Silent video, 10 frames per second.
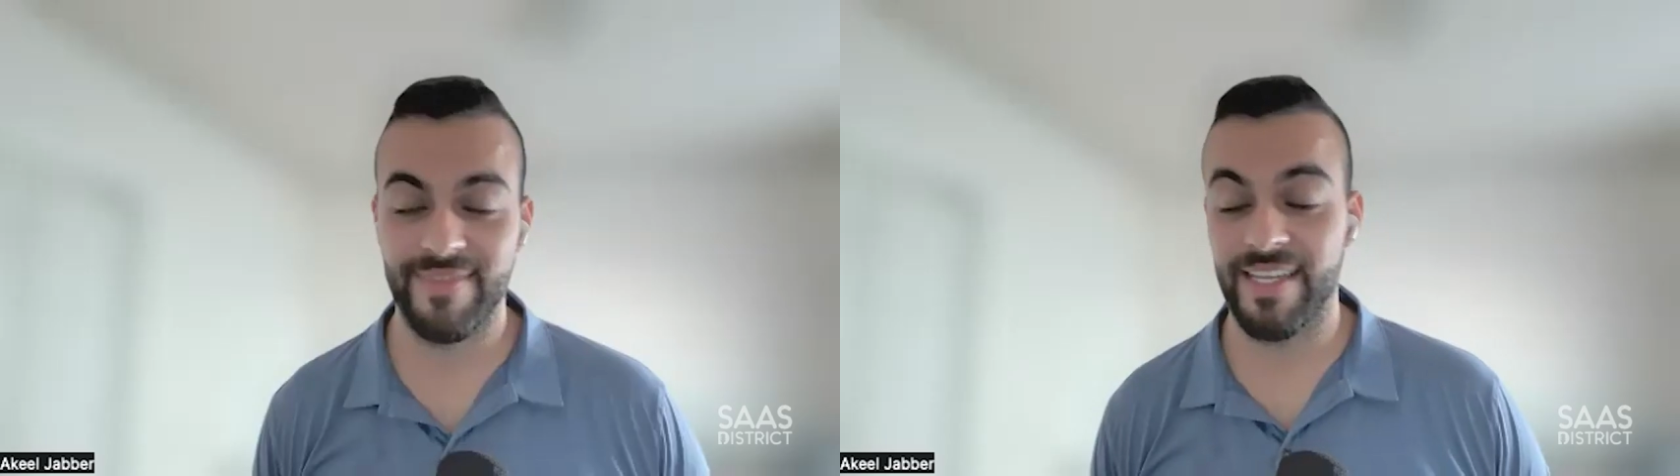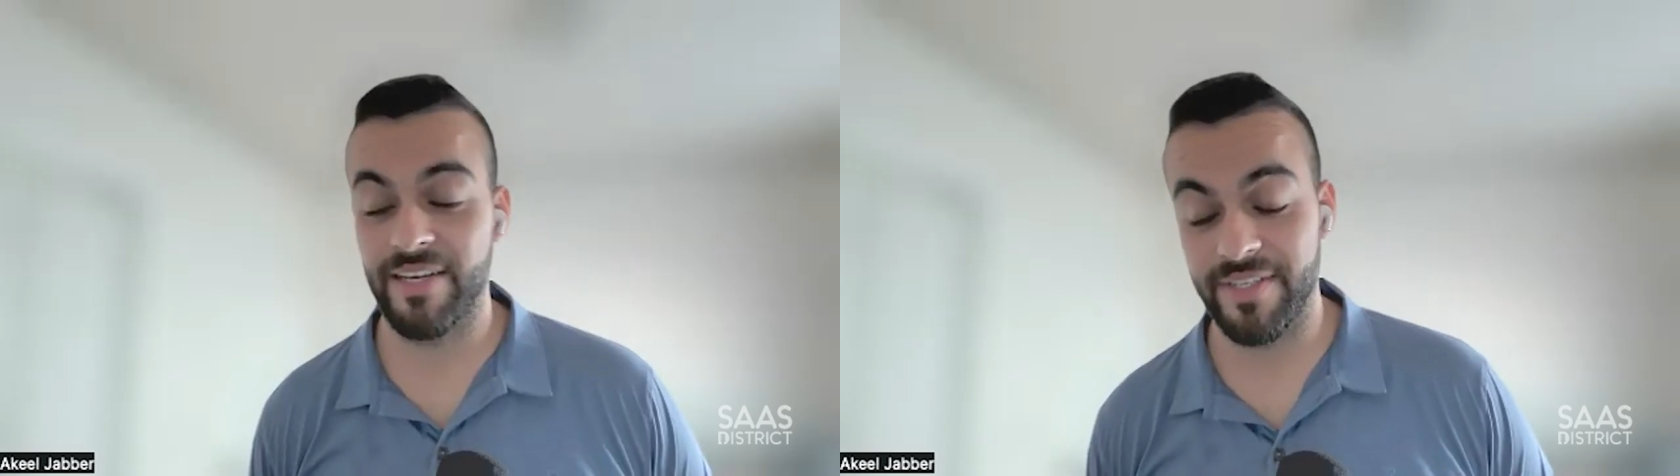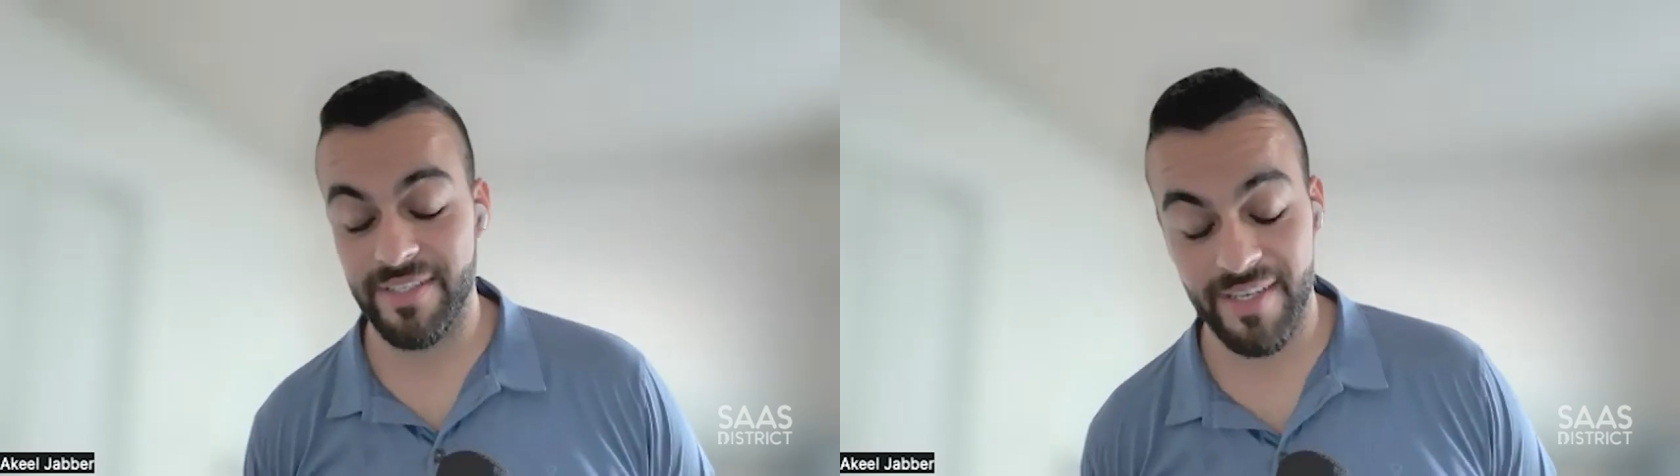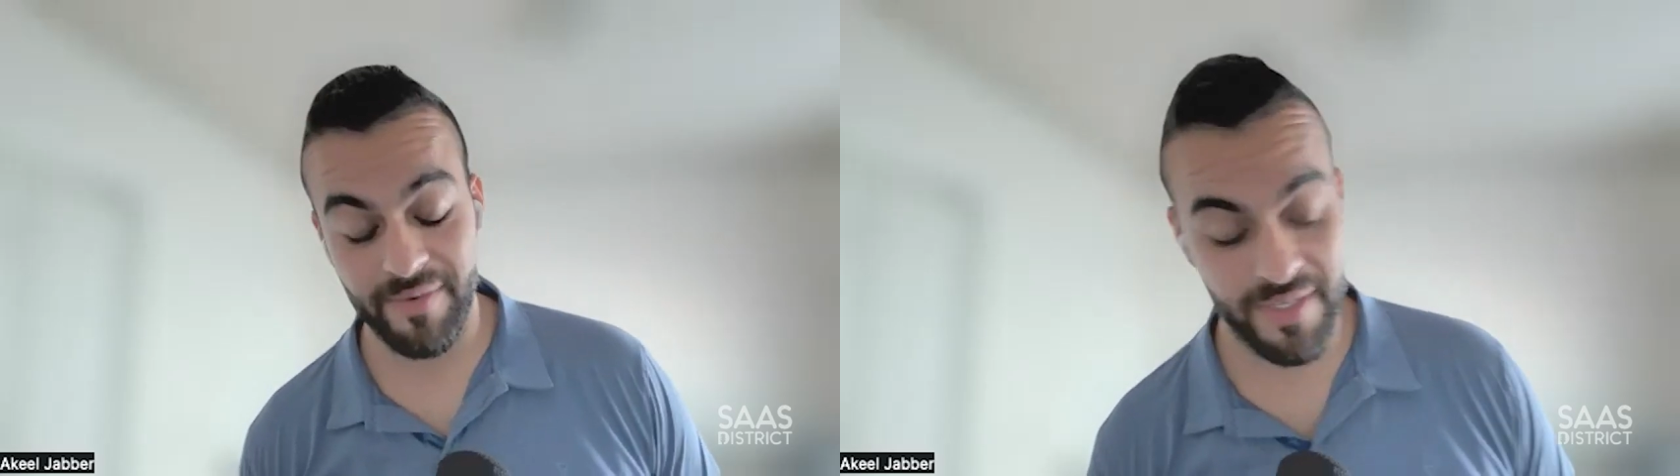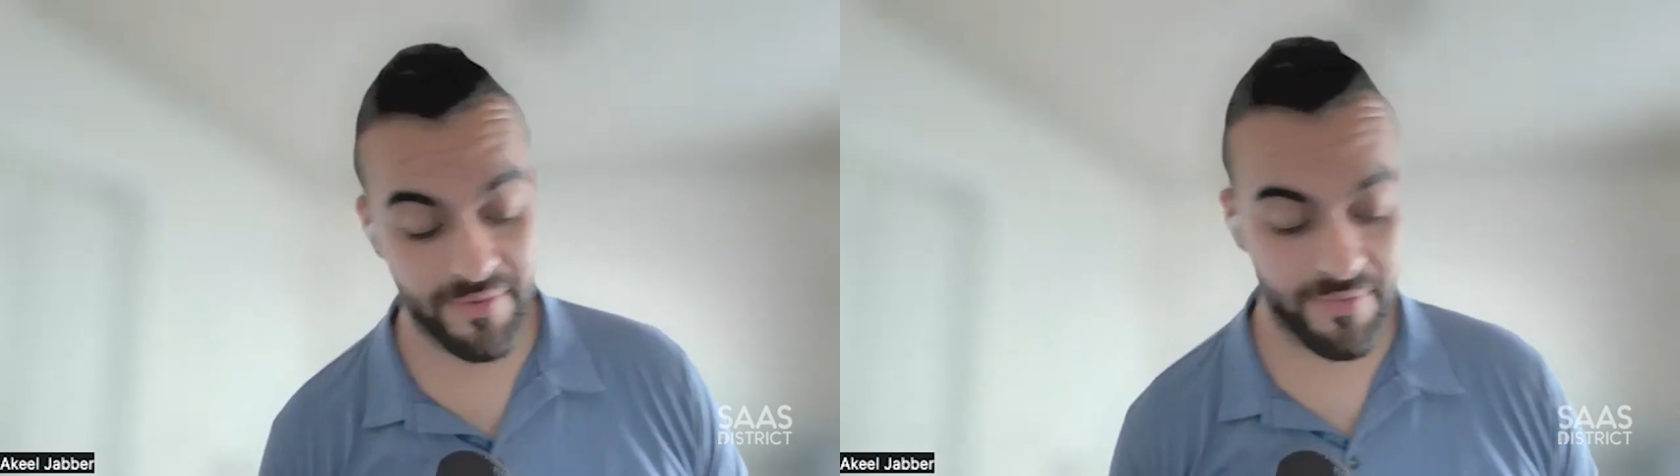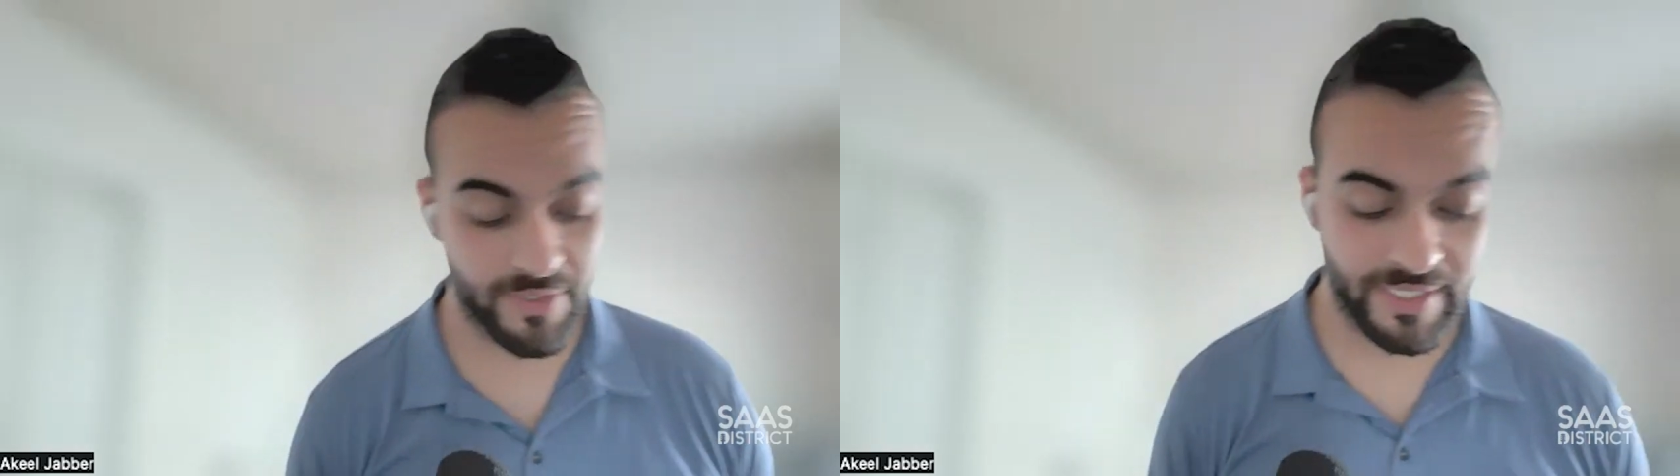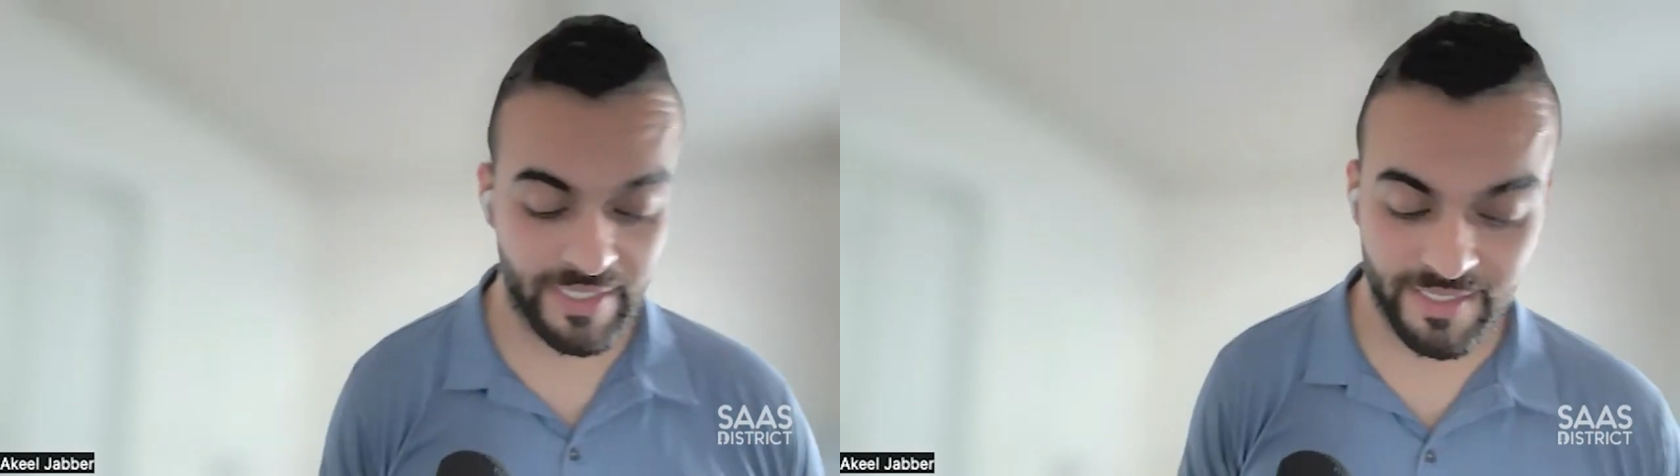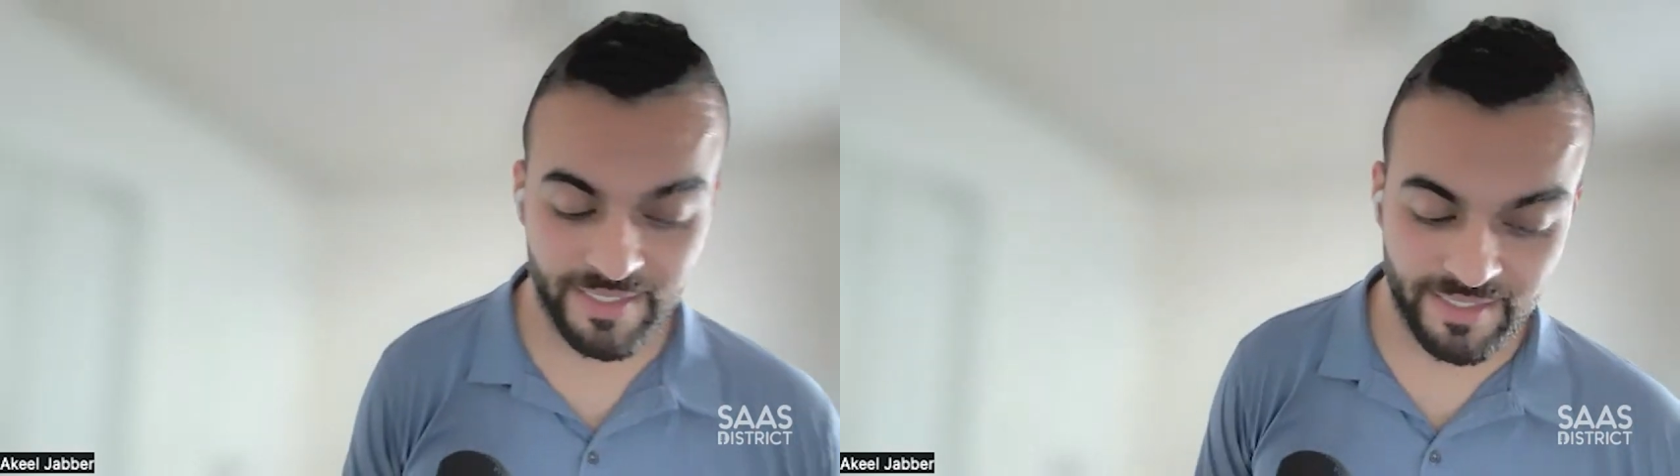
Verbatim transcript: i love it yeah being resilient